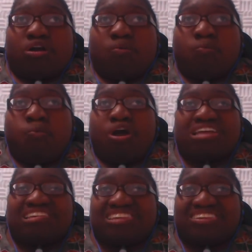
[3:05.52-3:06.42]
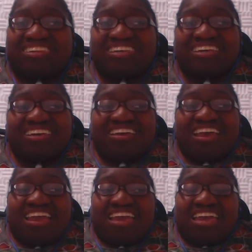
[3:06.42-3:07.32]
what?
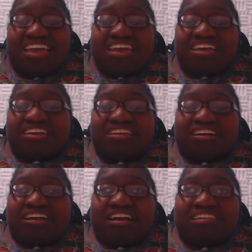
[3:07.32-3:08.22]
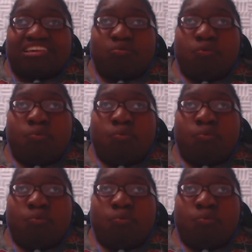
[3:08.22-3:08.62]
And I said, well,